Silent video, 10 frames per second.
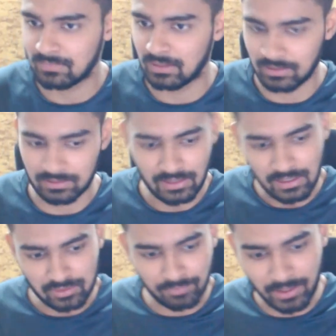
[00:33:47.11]
Okay.
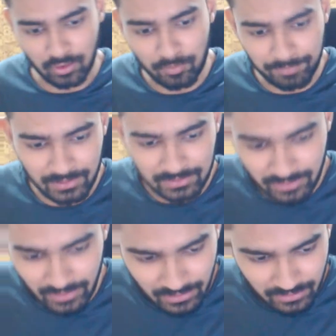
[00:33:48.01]
So by opening
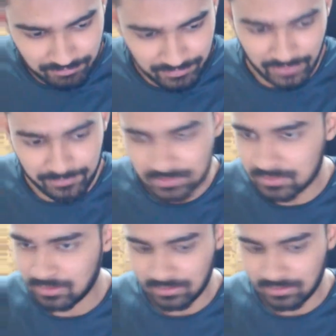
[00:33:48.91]
3 pipes,